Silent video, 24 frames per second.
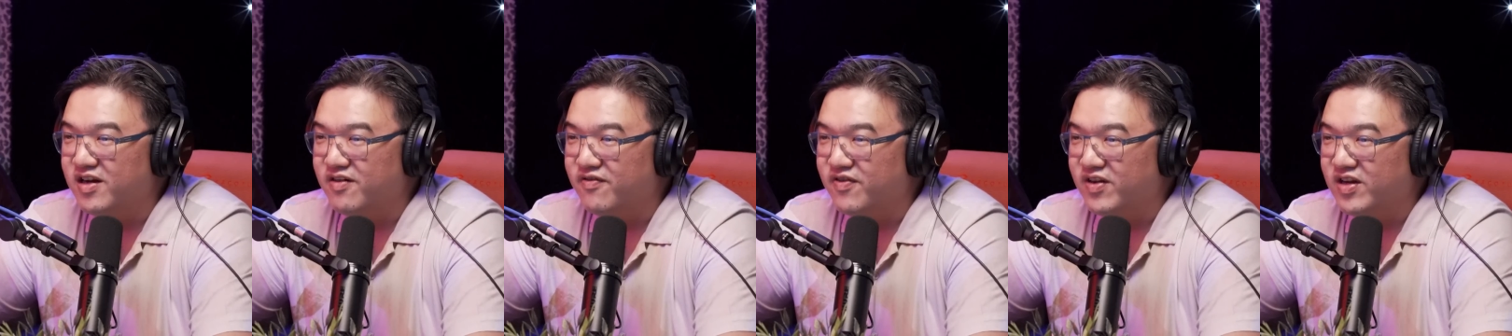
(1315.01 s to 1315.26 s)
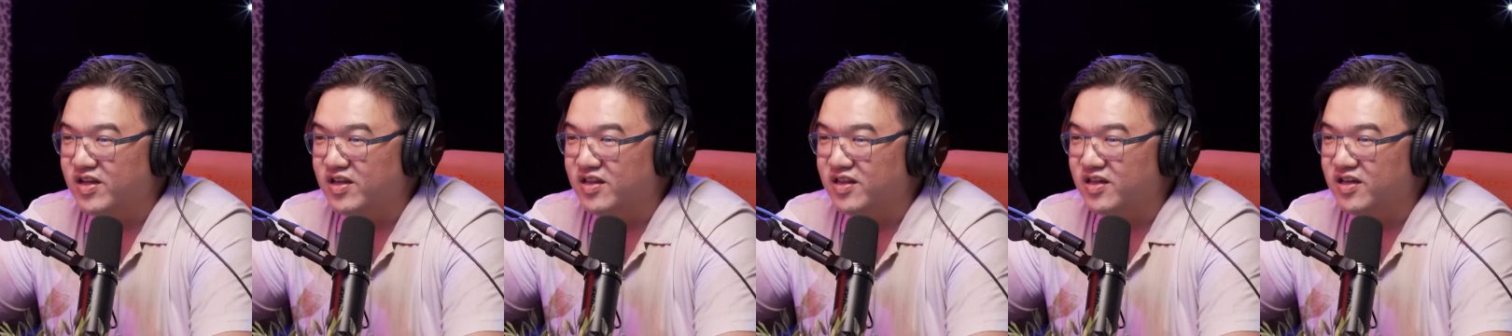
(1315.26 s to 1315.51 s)
If
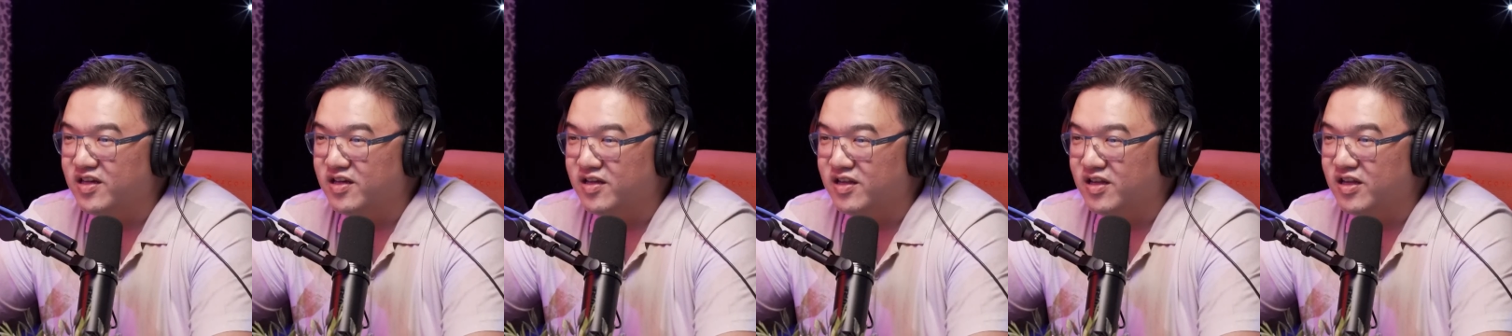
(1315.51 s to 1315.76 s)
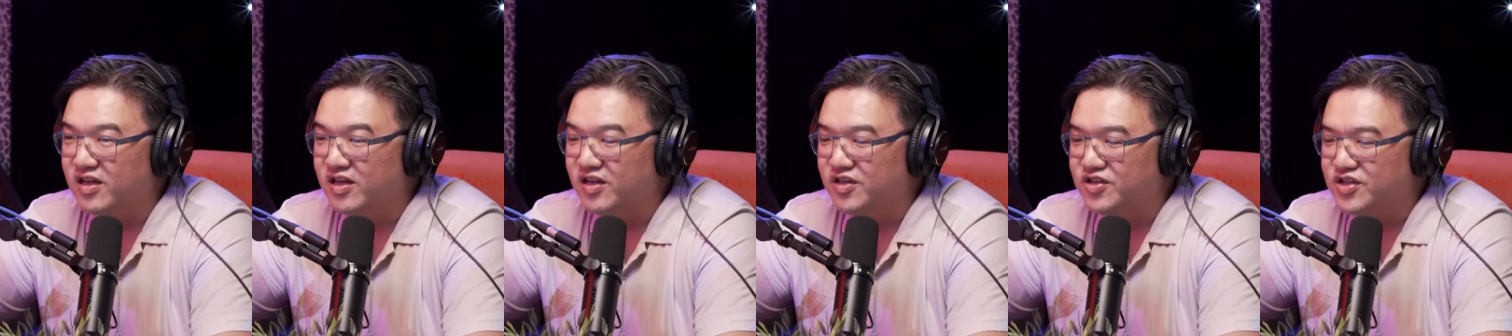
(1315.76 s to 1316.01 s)
anything,
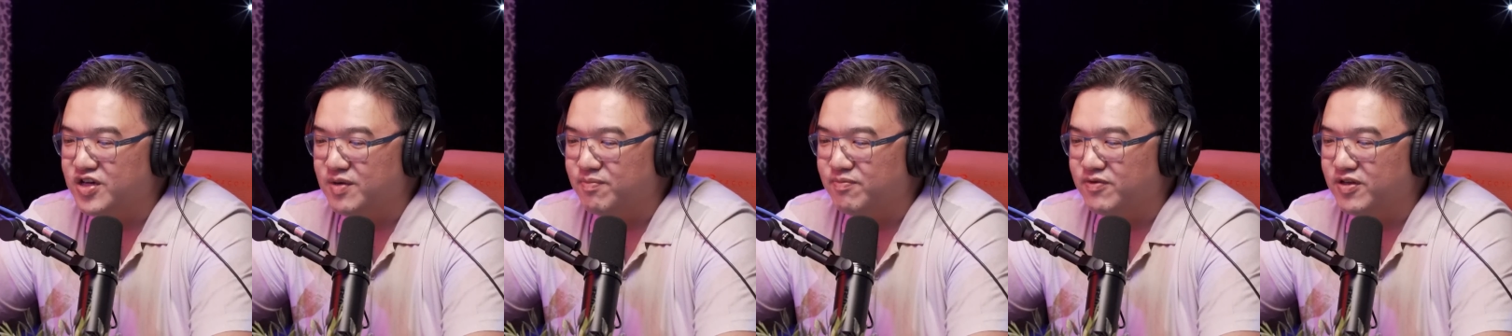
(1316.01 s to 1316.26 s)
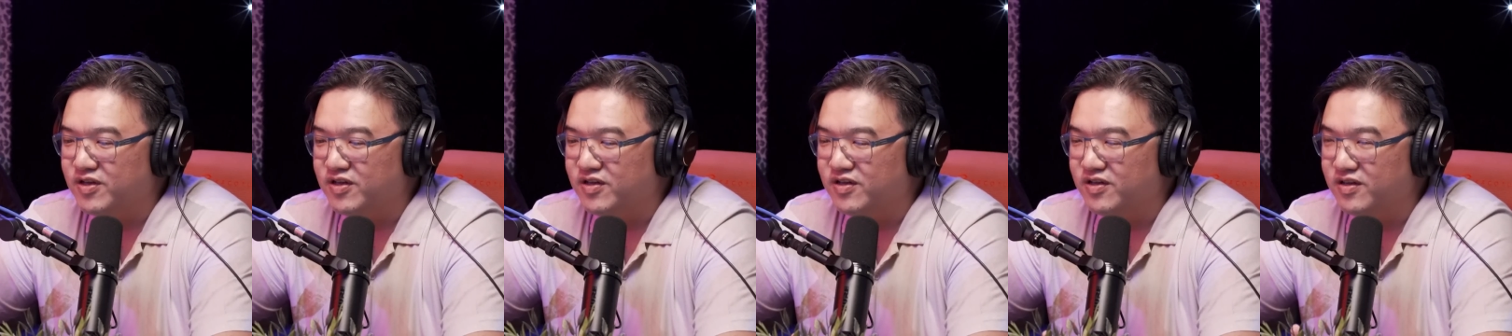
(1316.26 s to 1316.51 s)
another
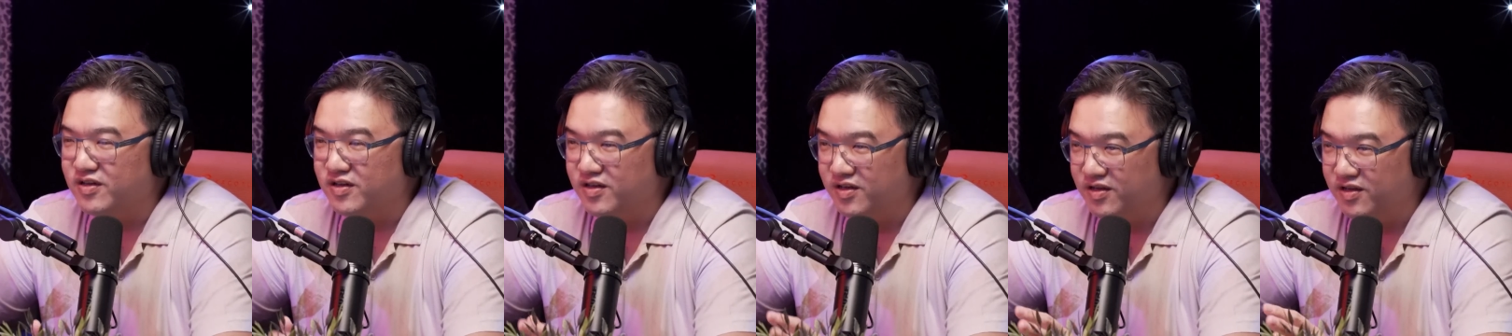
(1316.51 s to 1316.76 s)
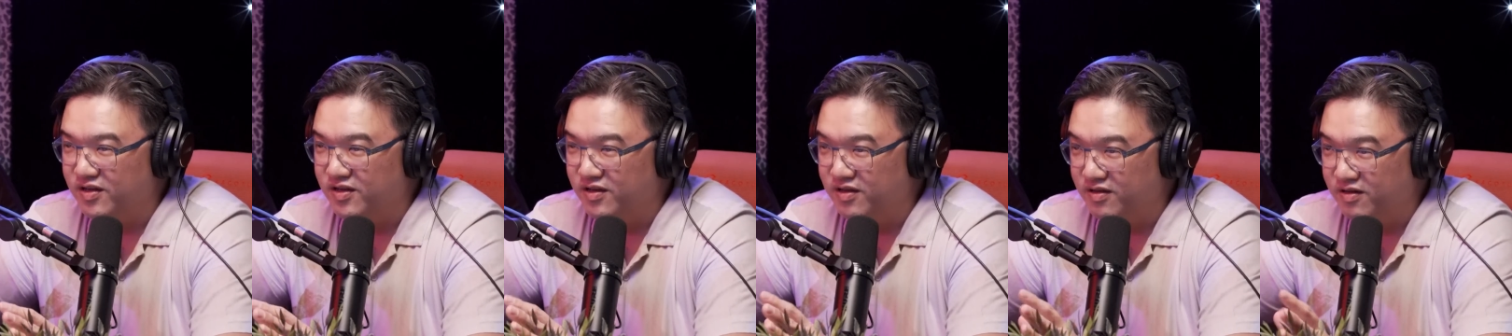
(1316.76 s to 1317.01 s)
chapter
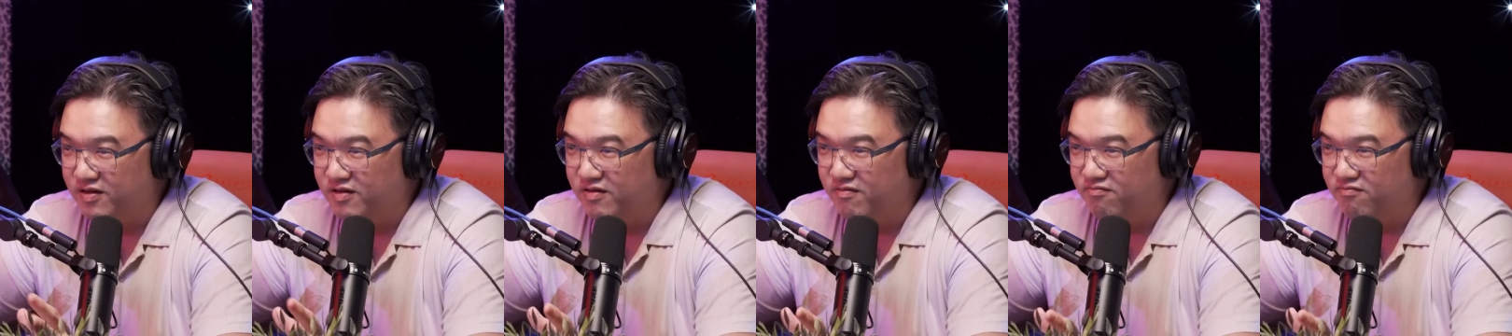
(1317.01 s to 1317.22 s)
in